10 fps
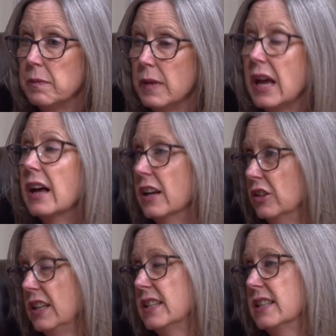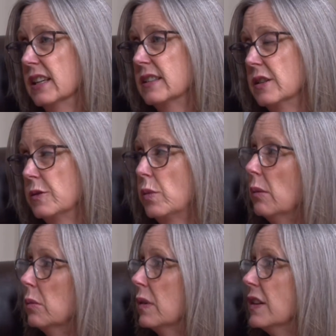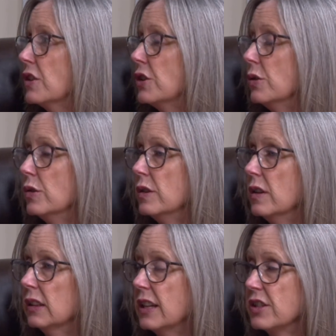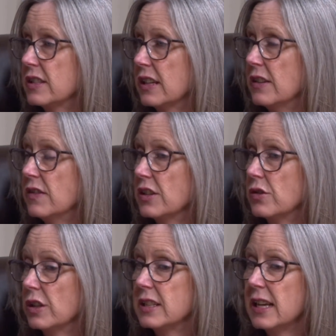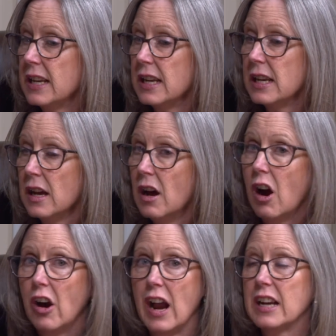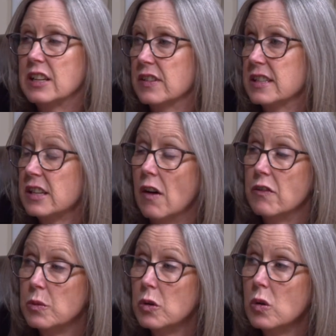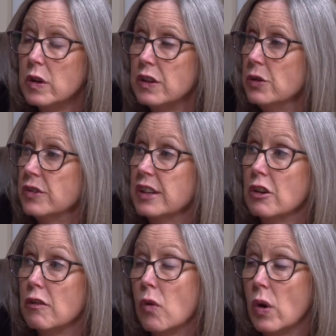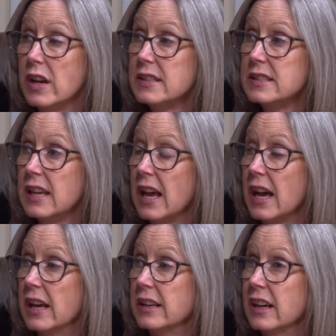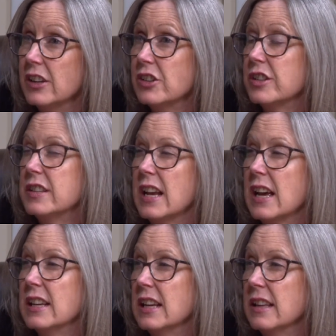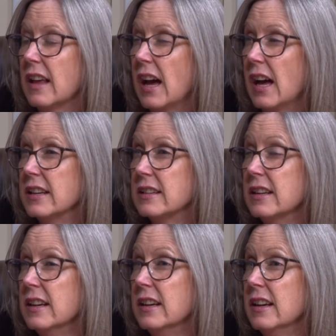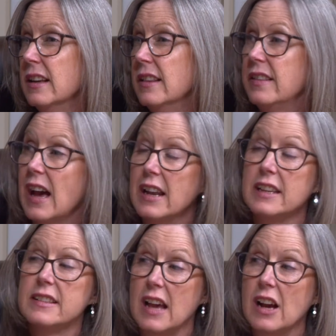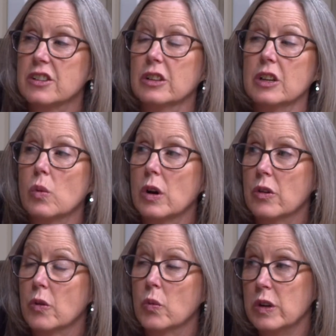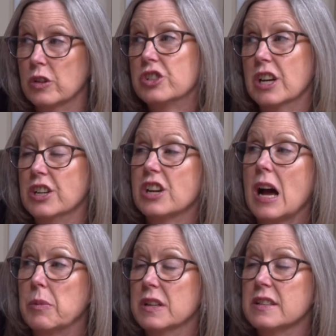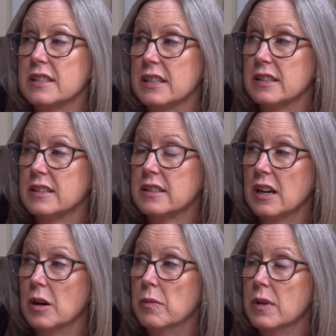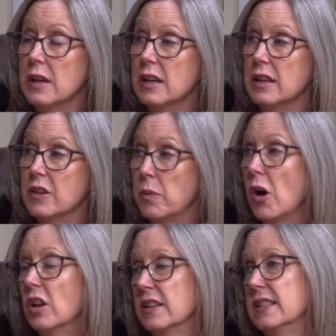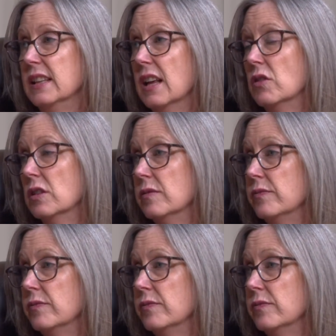and LD6 is probably the 2 legislative districts, getting our activists comfortable with using their voice and understanding that that is actually where the real change happens, is the policy level.